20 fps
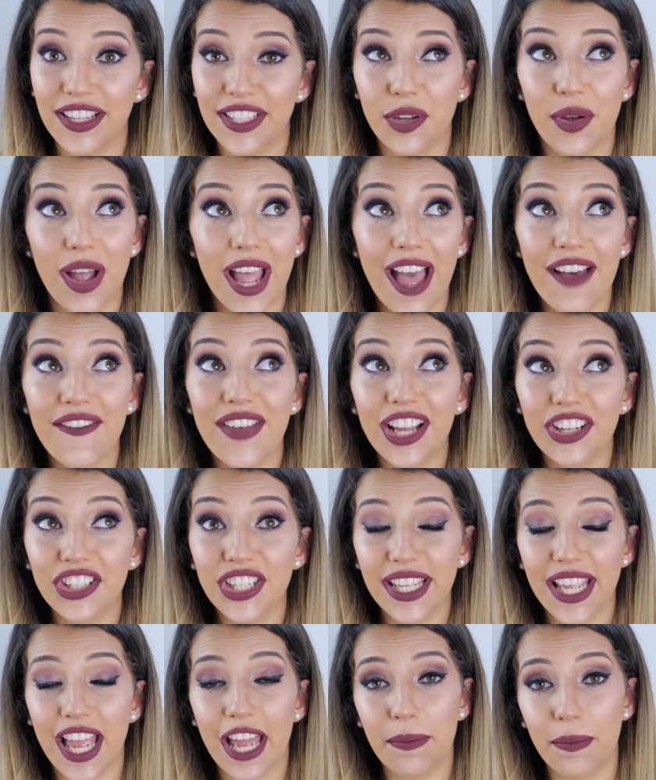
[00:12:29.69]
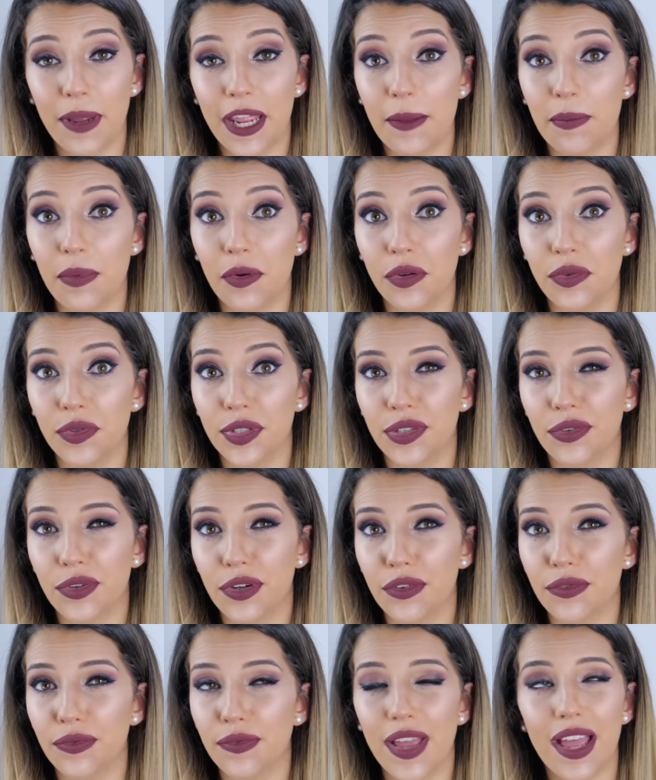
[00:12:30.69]
So I have actually had people sort
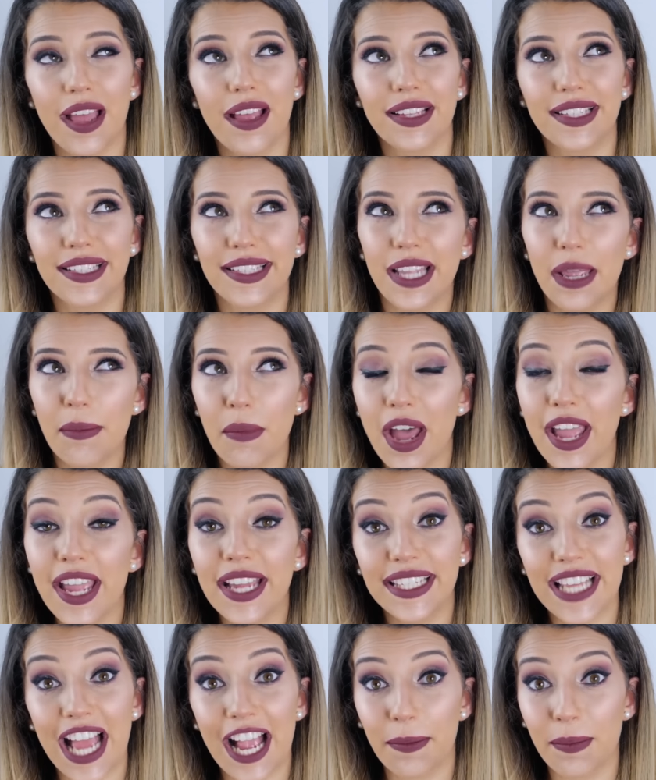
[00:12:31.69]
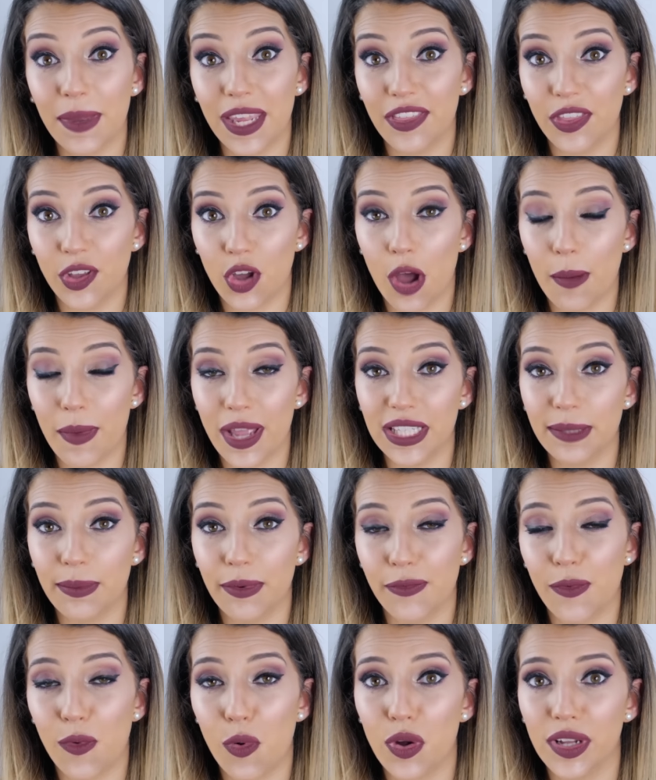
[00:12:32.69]
of semi-attack me in the comments
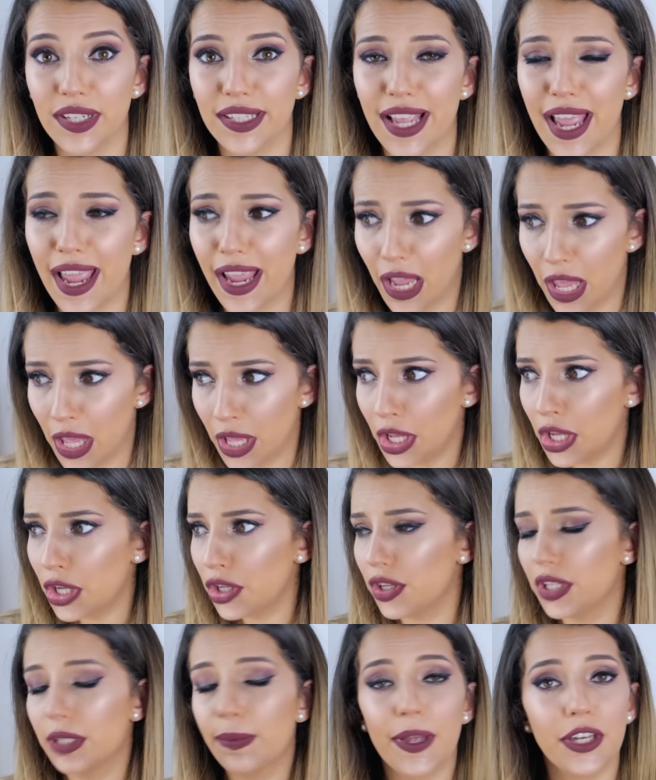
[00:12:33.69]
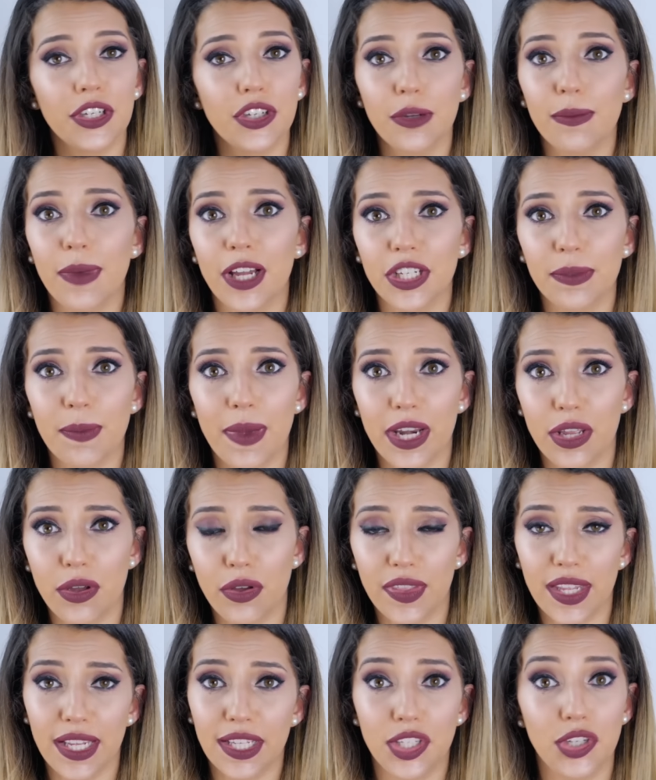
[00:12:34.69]
before, saying, you spend too much money
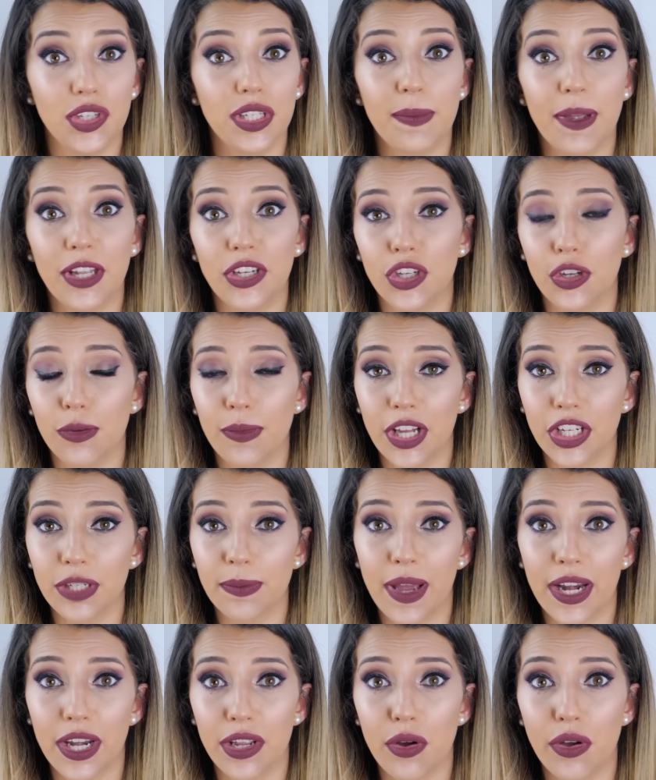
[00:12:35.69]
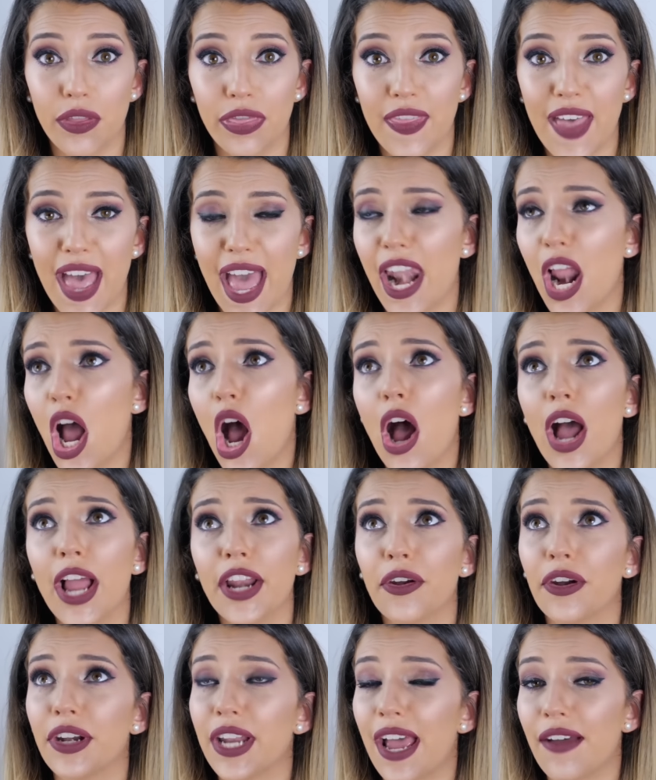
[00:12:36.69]
on this, you spend too much money on that, I
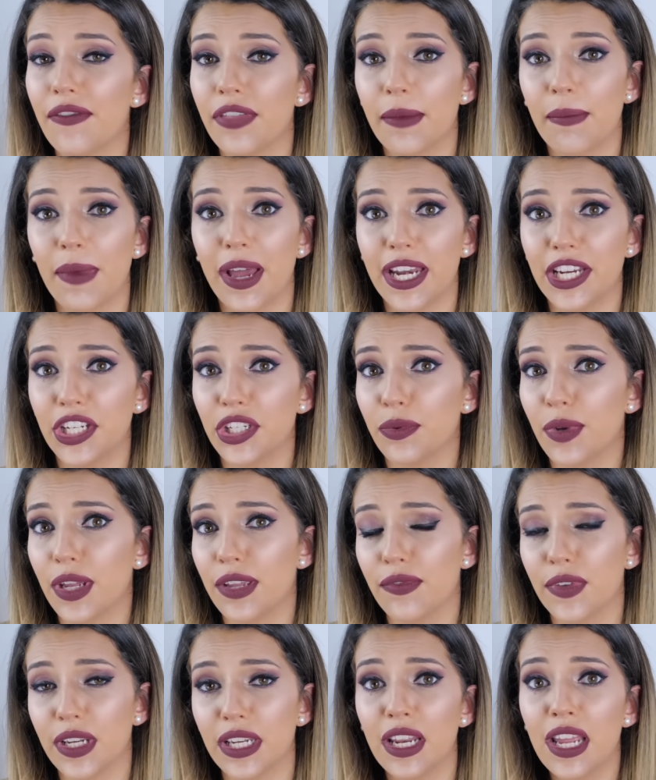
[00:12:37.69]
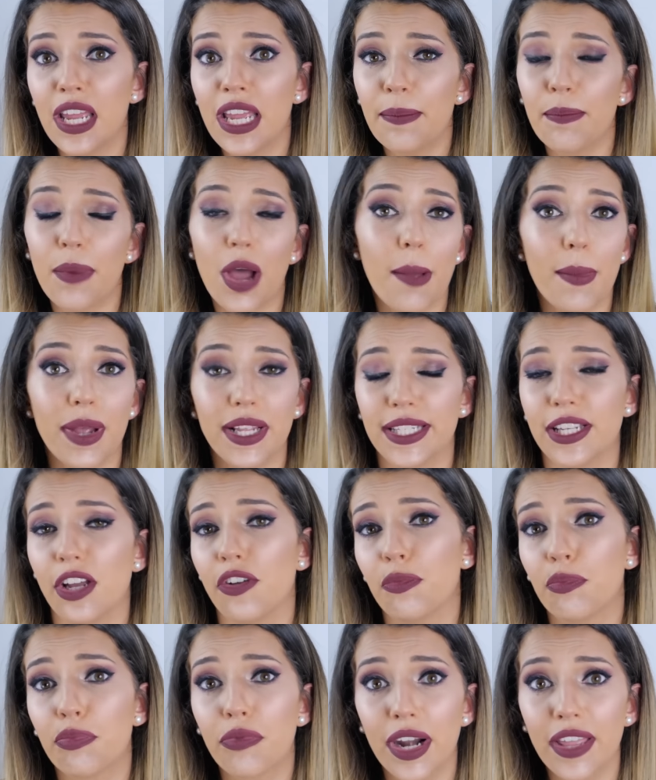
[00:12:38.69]
don't have the money to even buy
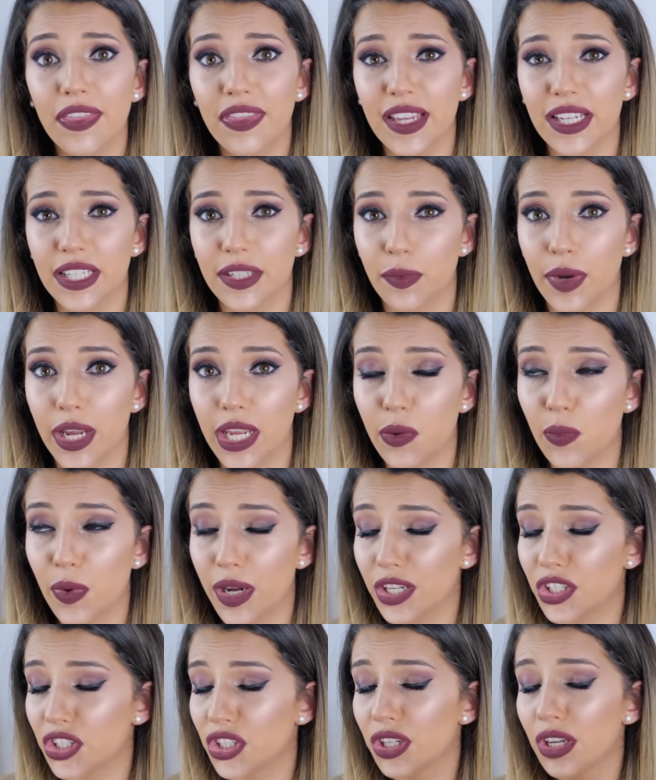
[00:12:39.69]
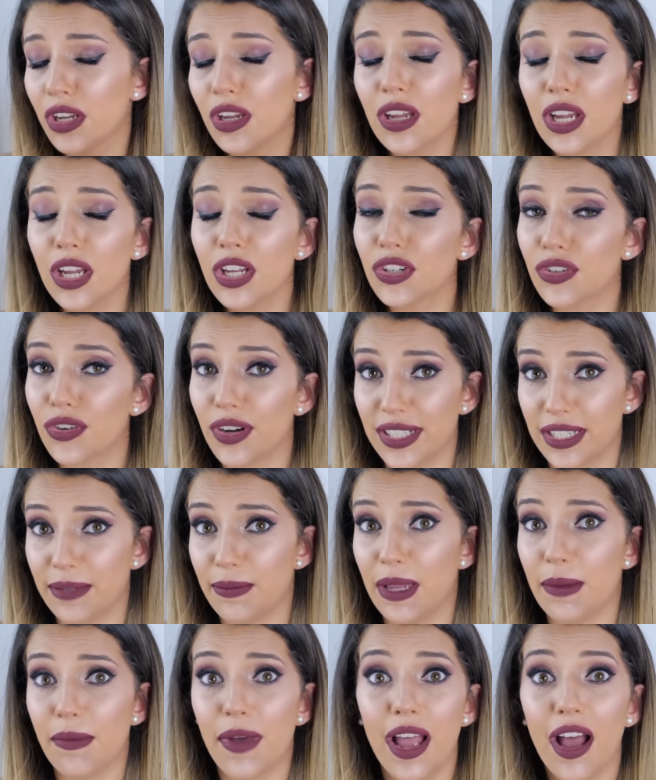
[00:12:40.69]
myself bread this week, which, trust
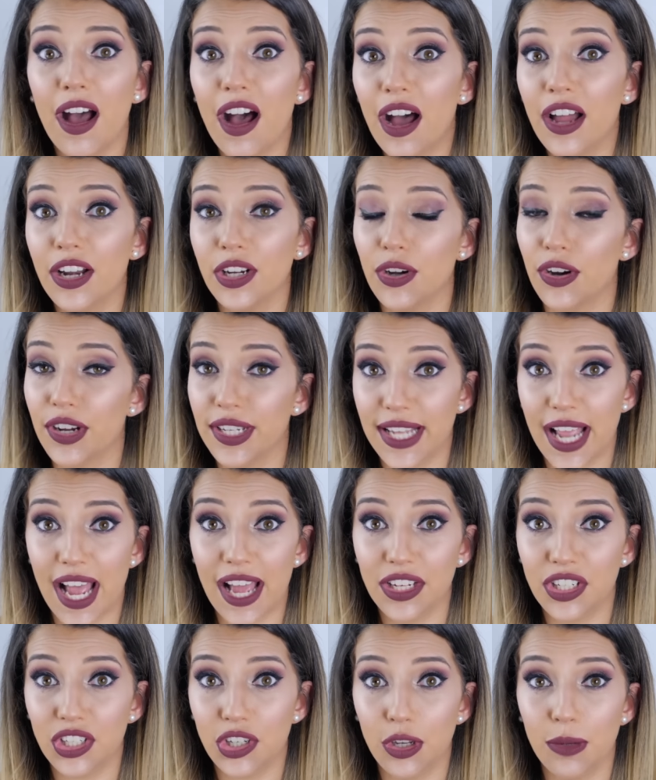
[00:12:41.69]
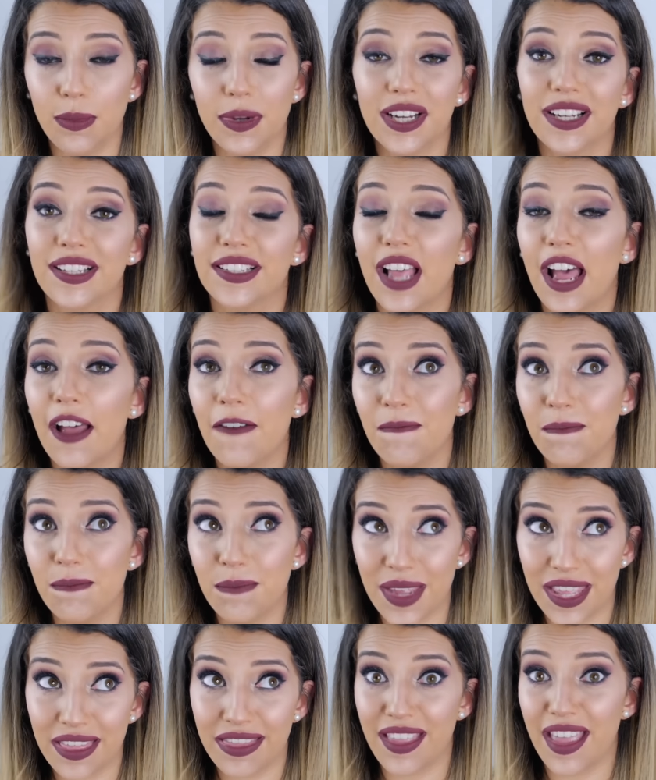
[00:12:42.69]
me, my heart goes out to you, because I've
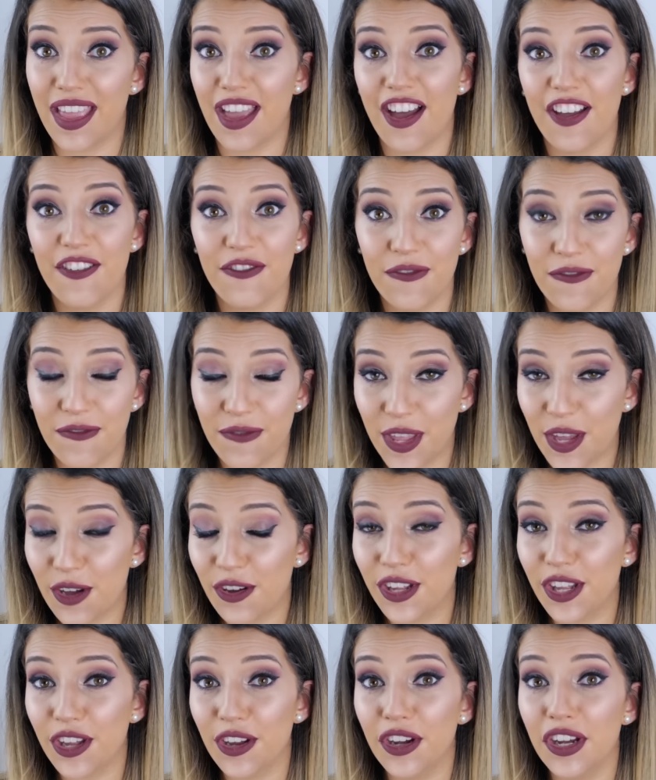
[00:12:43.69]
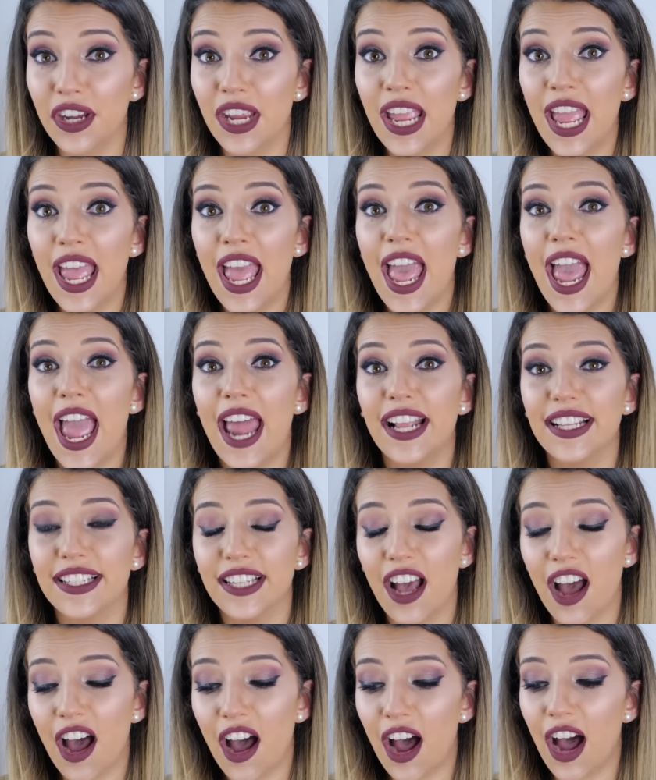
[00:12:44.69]
been there, I feel you, and it's
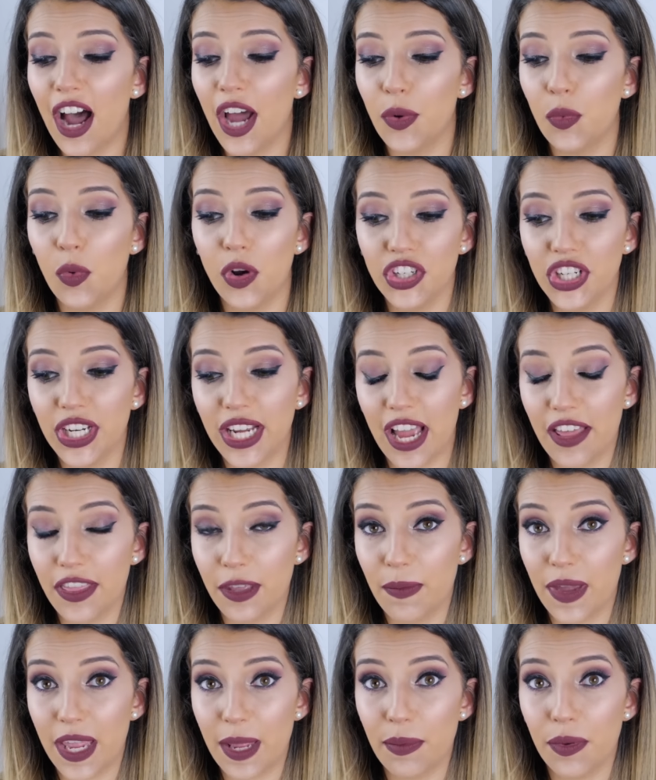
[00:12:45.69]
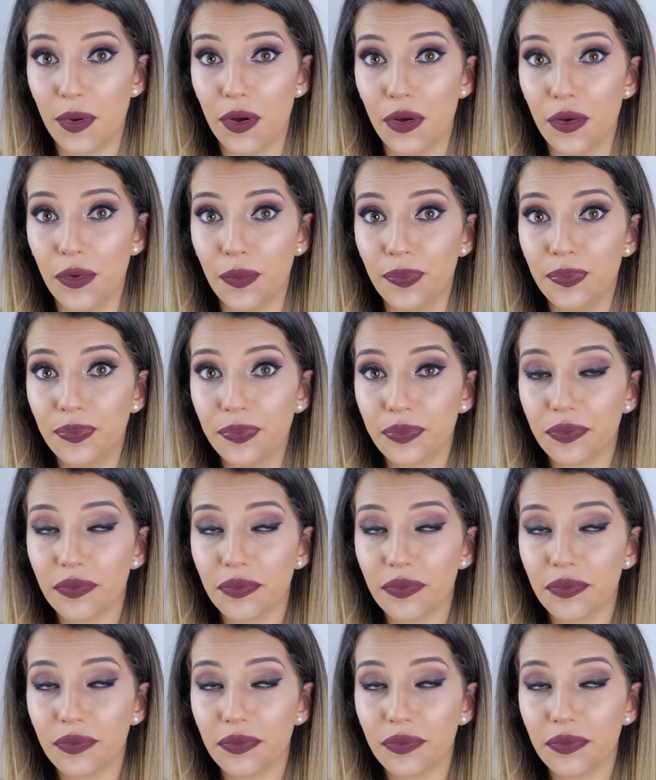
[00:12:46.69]
hard watching other people